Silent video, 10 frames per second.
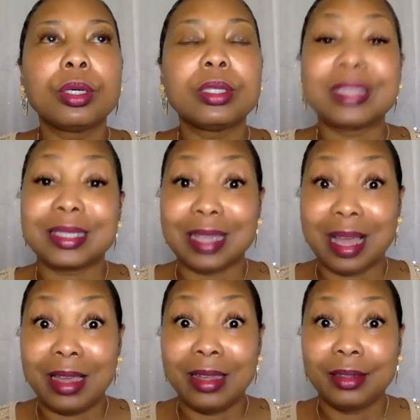
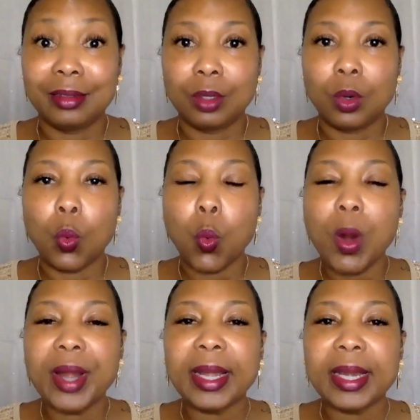decide
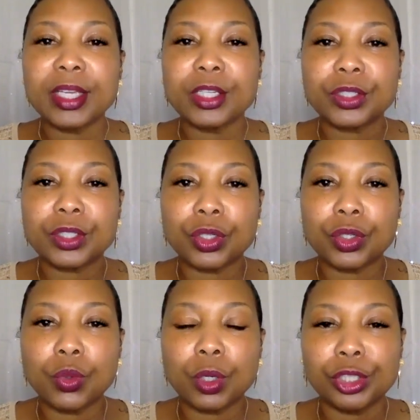what it is
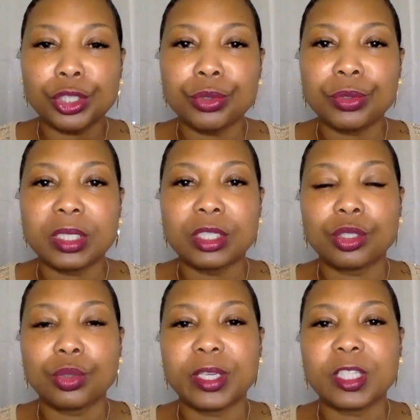you are choosing
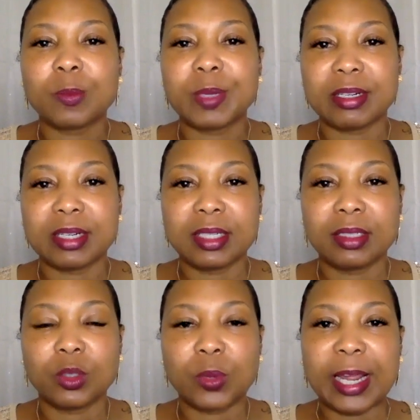to
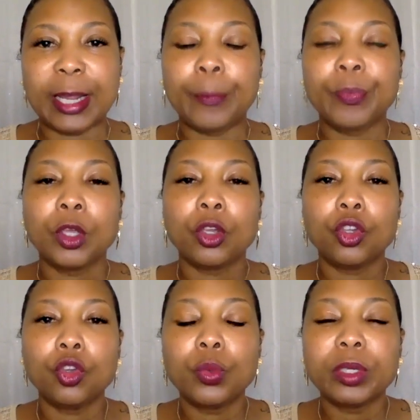experience, right?
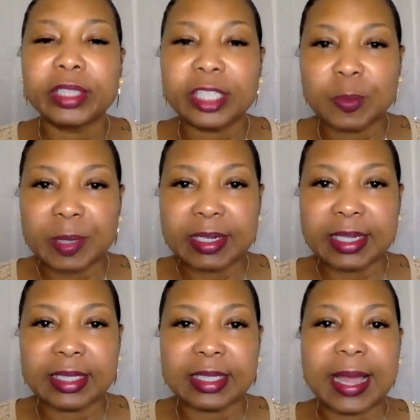You will
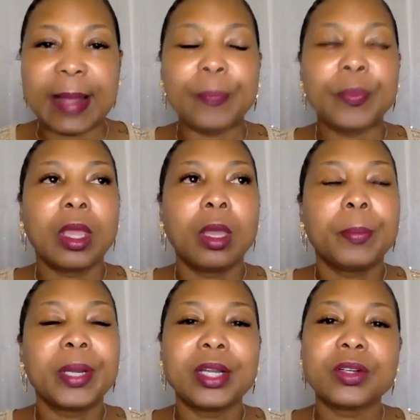experience that.
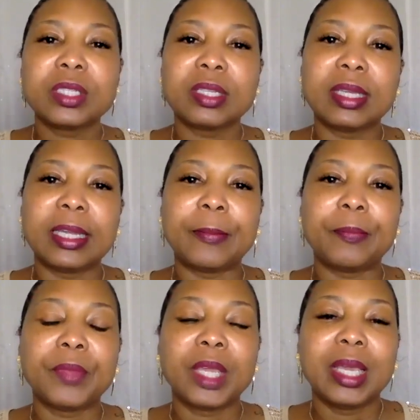But here's the thing.
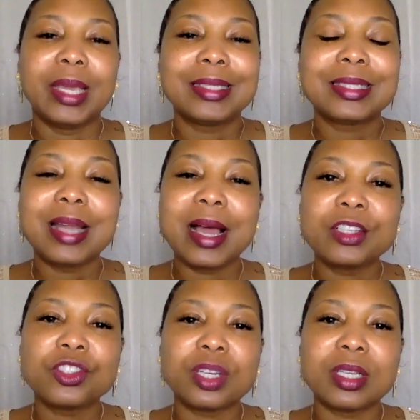It's
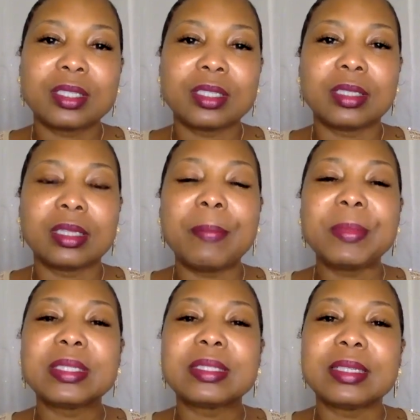not just a, let
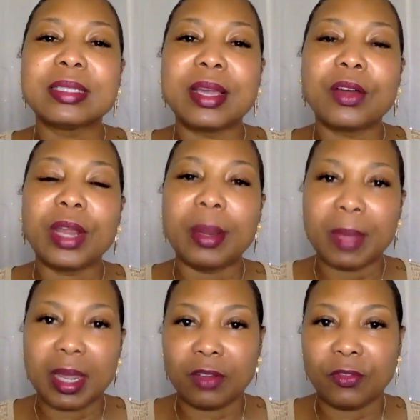me sit down and
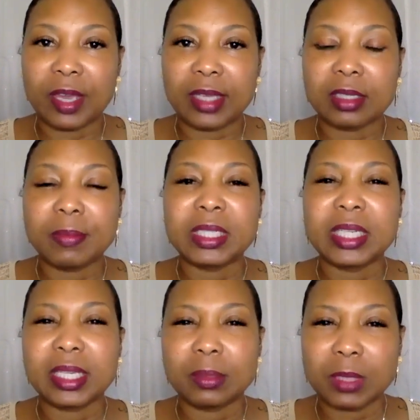manifest. Let me
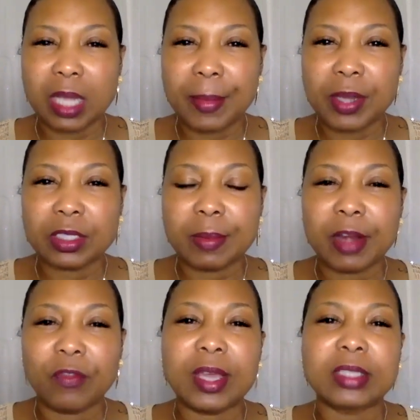take some time out to
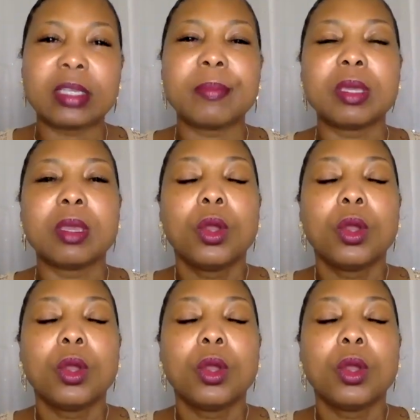manifest. Let me